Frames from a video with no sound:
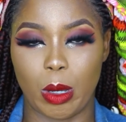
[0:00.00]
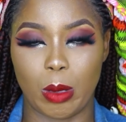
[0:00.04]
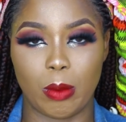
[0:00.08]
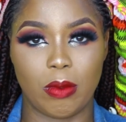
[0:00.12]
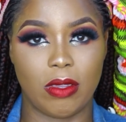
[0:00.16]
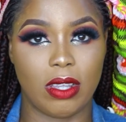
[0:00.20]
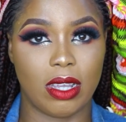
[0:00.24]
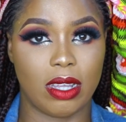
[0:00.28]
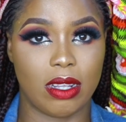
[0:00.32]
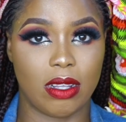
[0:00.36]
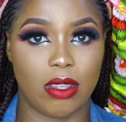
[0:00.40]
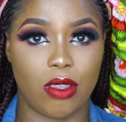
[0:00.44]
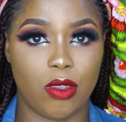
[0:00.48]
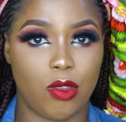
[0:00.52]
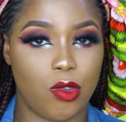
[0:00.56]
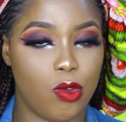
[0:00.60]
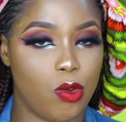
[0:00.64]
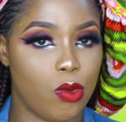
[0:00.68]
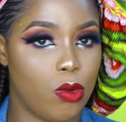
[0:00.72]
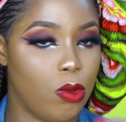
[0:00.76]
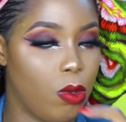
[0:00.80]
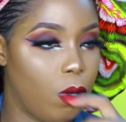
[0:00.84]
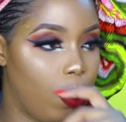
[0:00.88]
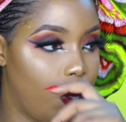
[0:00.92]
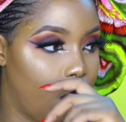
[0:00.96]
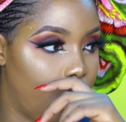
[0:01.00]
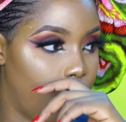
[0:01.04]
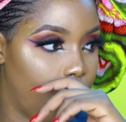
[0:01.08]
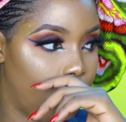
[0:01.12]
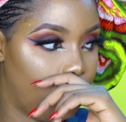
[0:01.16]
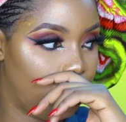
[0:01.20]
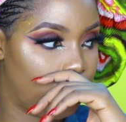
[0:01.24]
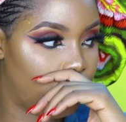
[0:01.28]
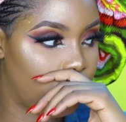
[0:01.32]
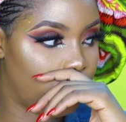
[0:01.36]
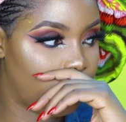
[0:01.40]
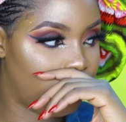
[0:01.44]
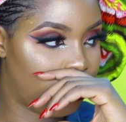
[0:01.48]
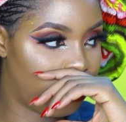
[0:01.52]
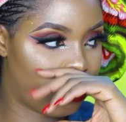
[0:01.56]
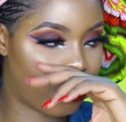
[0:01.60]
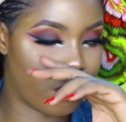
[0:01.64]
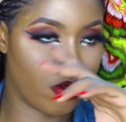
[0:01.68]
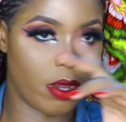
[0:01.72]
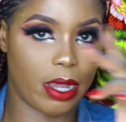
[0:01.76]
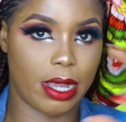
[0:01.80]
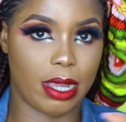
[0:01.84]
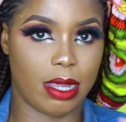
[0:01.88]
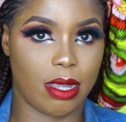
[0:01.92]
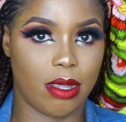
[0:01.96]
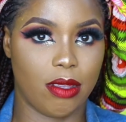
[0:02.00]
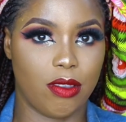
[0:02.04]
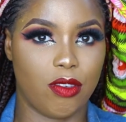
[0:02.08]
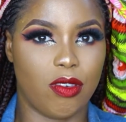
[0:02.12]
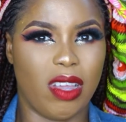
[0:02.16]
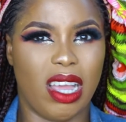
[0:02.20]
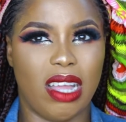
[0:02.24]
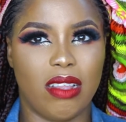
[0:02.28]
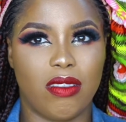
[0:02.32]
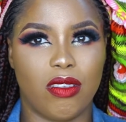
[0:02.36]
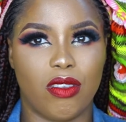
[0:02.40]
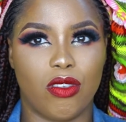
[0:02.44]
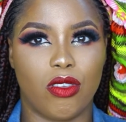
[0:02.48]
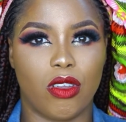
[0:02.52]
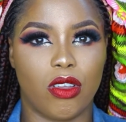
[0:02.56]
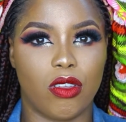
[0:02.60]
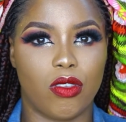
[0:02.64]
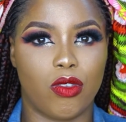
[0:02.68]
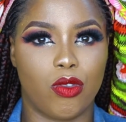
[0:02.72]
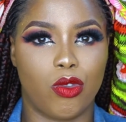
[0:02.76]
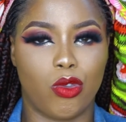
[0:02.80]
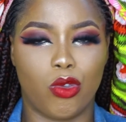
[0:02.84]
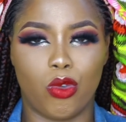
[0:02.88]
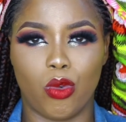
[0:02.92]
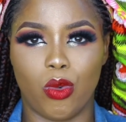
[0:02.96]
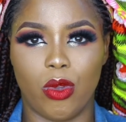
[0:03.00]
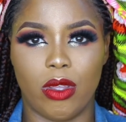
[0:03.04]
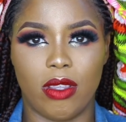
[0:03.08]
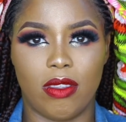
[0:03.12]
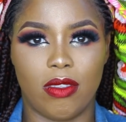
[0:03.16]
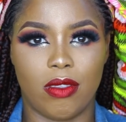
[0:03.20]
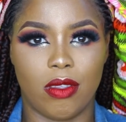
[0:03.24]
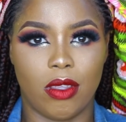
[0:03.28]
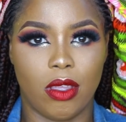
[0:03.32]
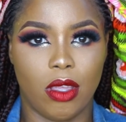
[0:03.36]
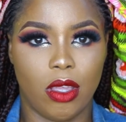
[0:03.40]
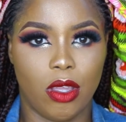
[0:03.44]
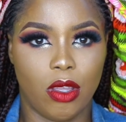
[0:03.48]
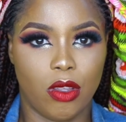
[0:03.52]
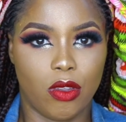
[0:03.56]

I'm telling you, just try to just do it.